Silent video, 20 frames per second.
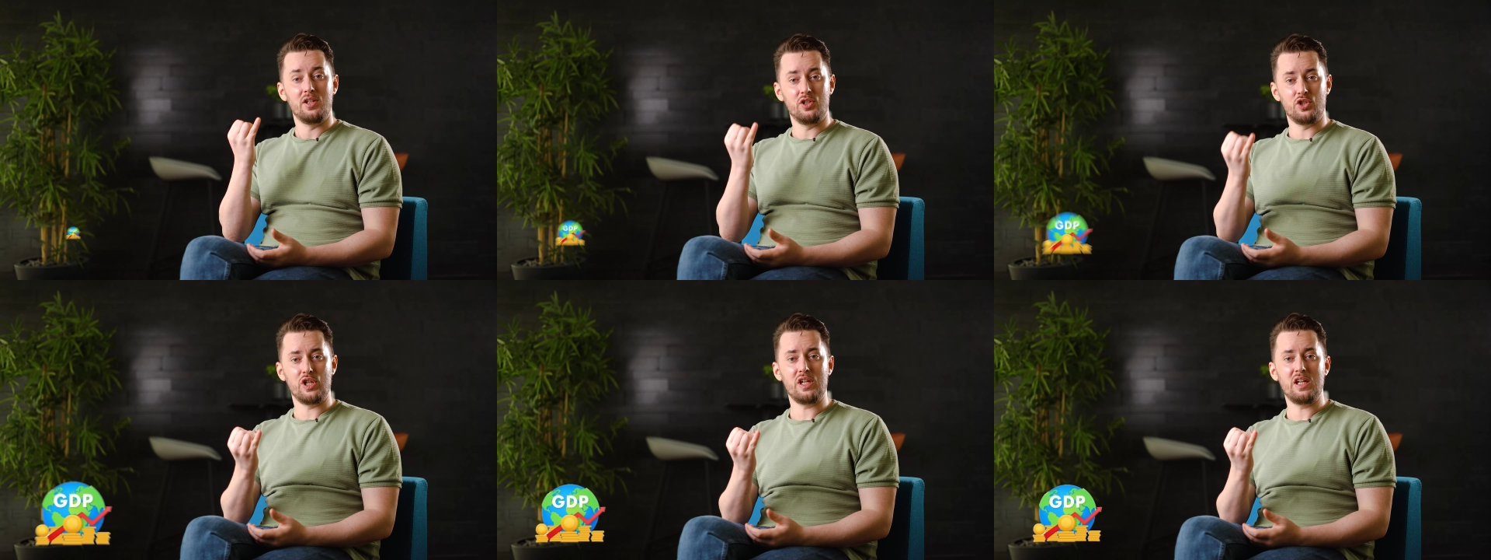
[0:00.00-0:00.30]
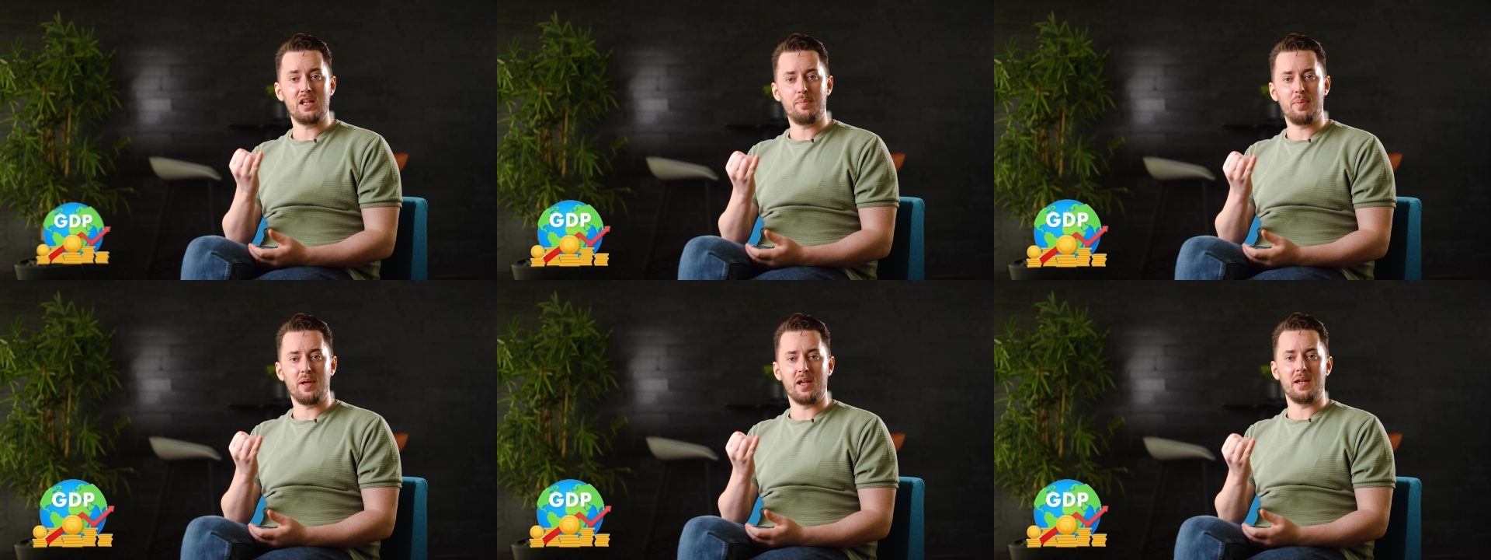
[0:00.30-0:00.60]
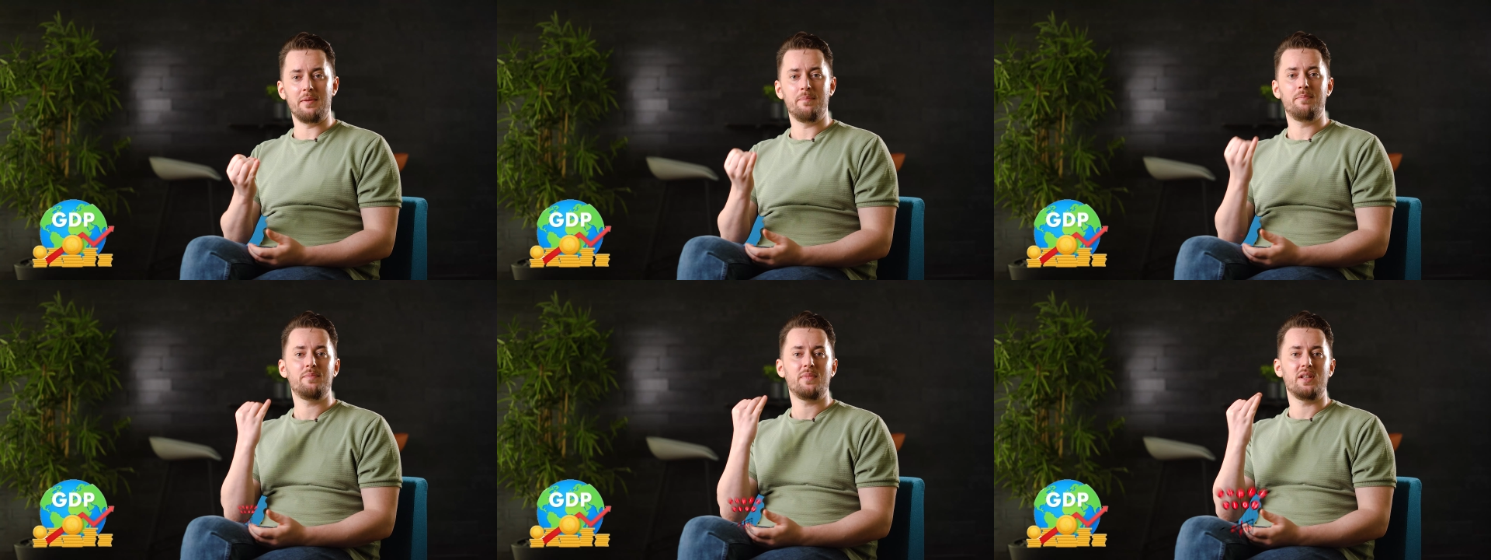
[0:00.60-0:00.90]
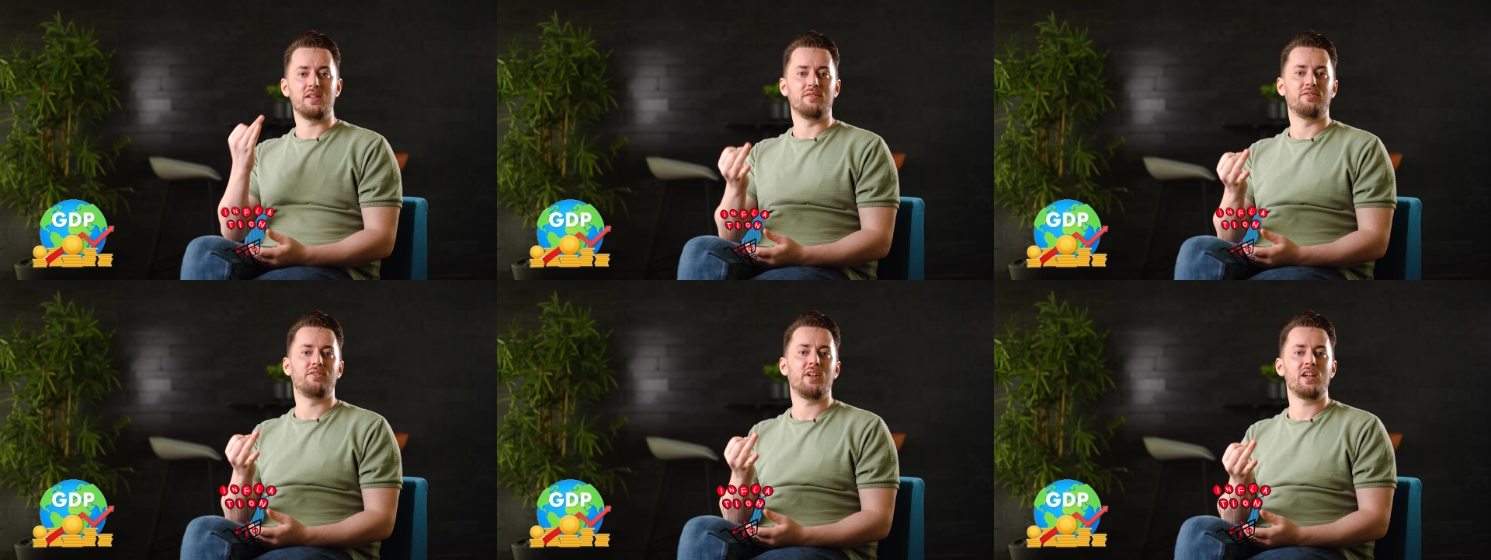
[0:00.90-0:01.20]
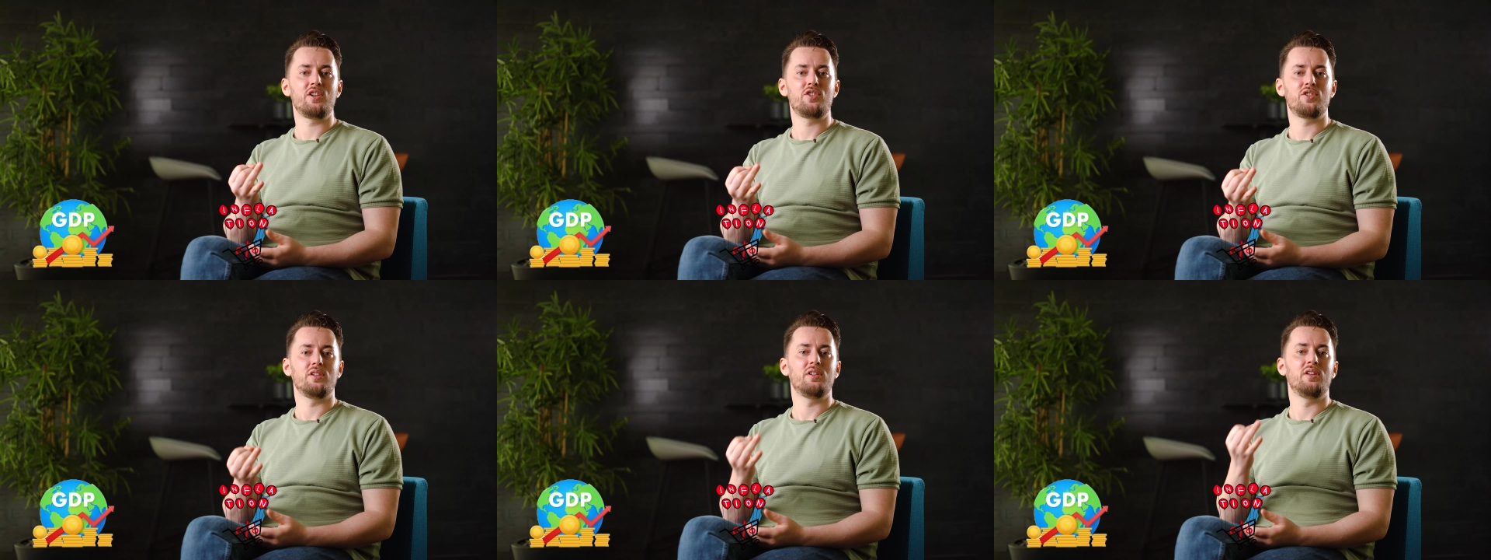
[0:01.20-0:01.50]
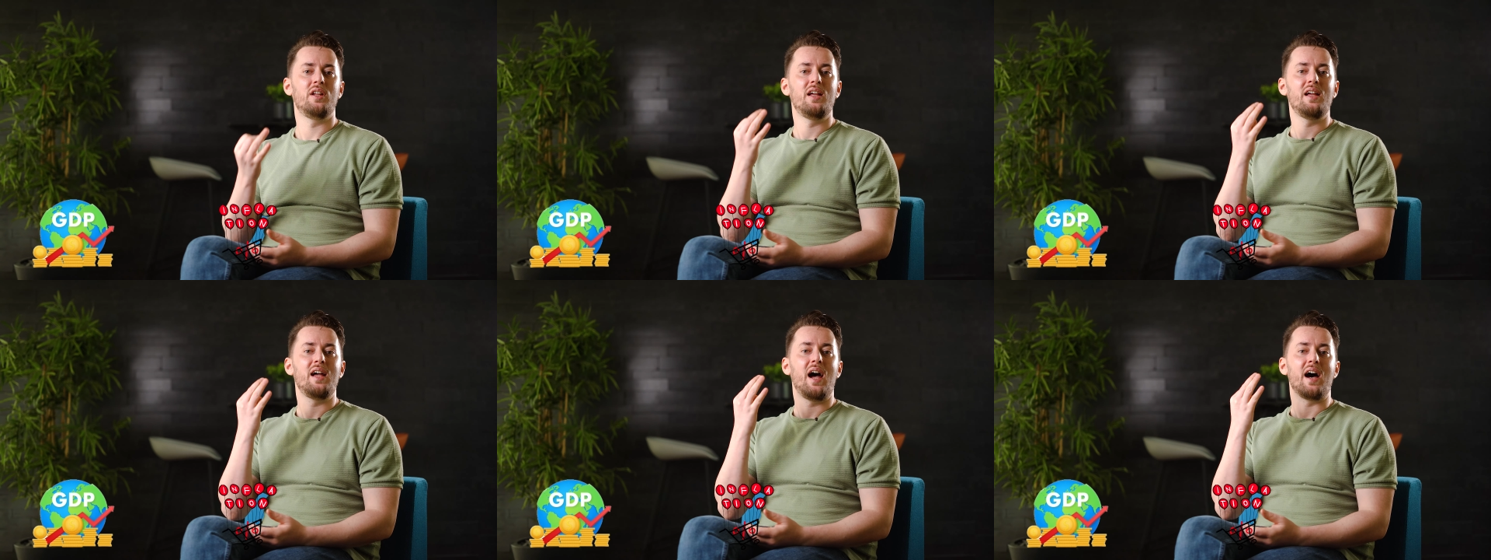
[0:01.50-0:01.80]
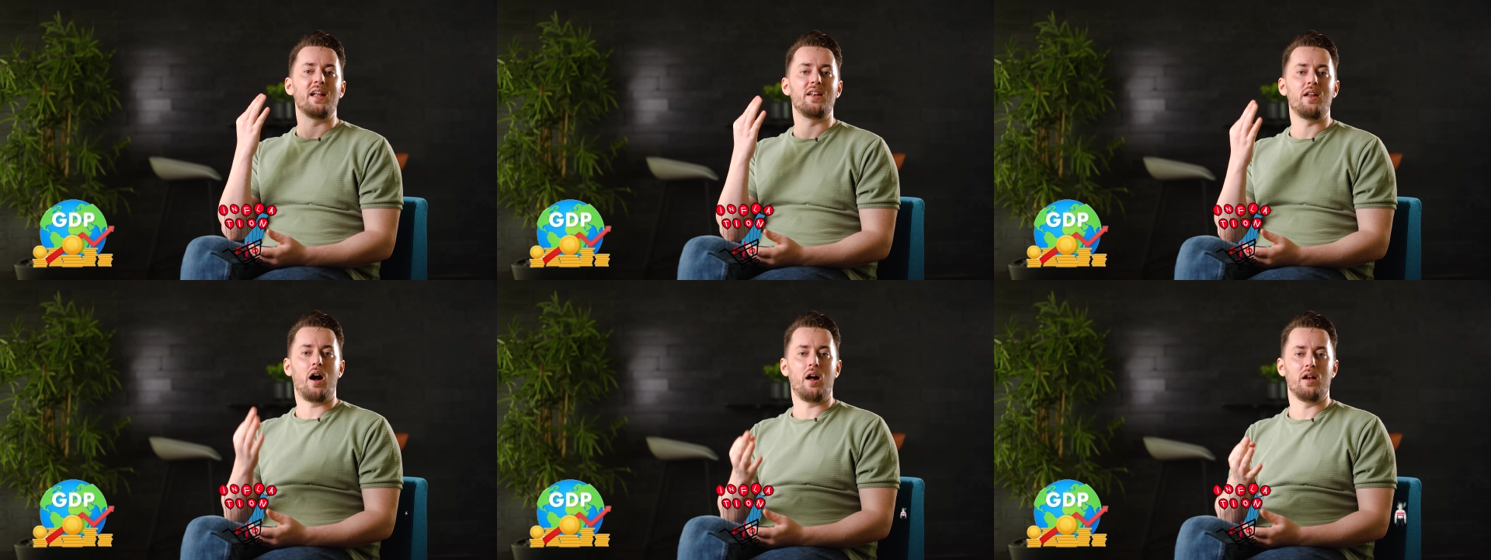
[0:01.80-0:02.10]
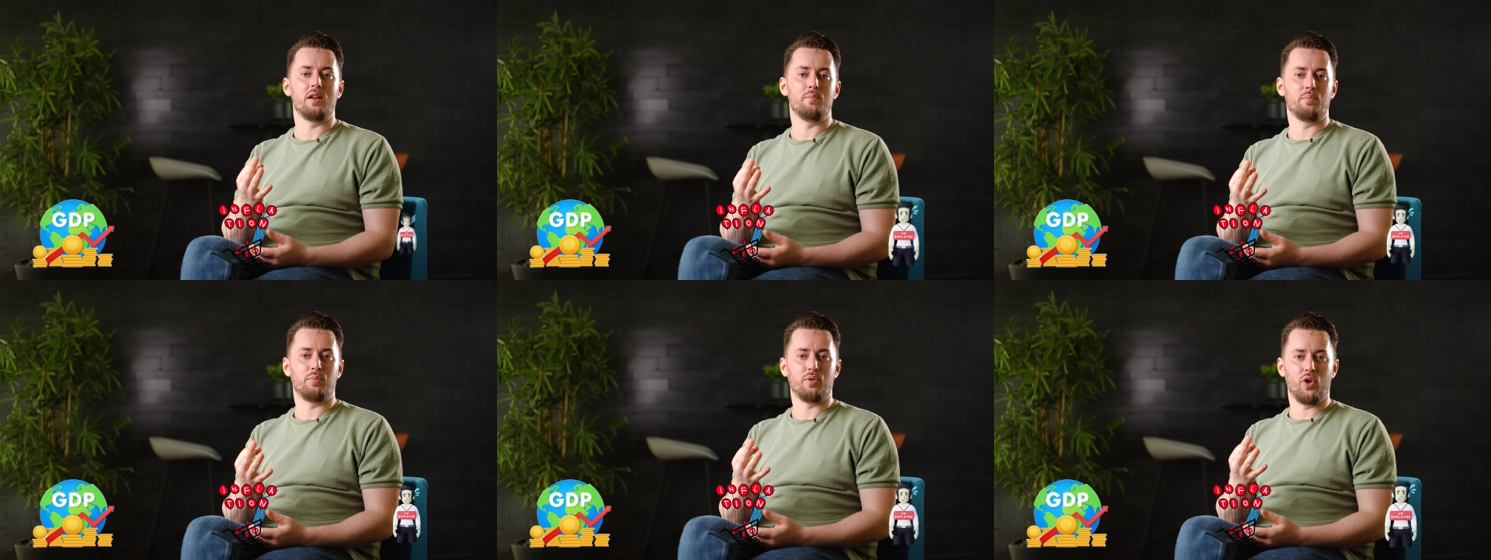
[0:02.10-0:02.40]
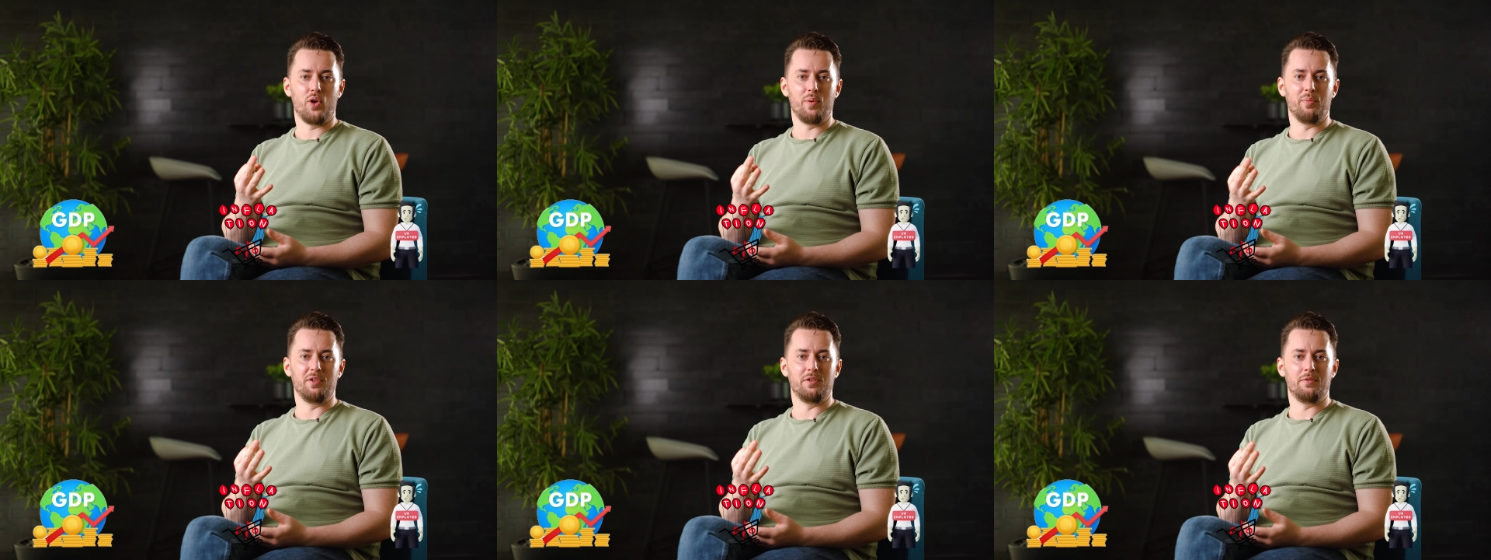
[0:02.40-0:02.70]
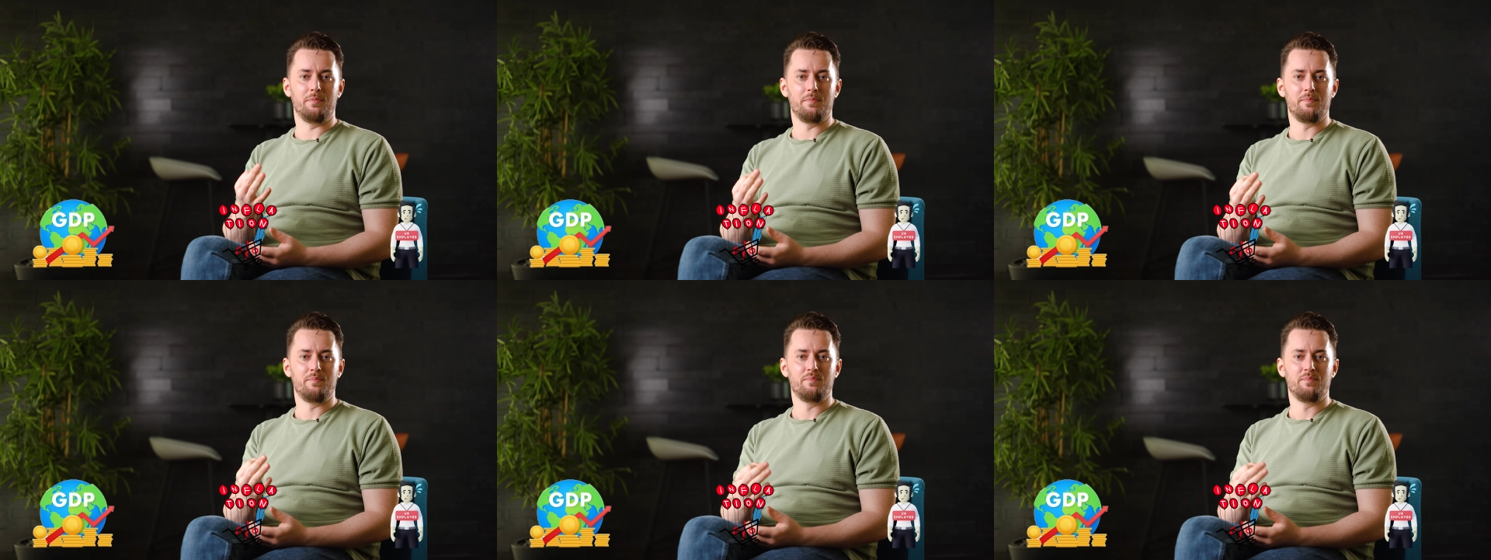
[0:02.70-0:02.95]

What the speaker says: GDP, inflation, and unemployment.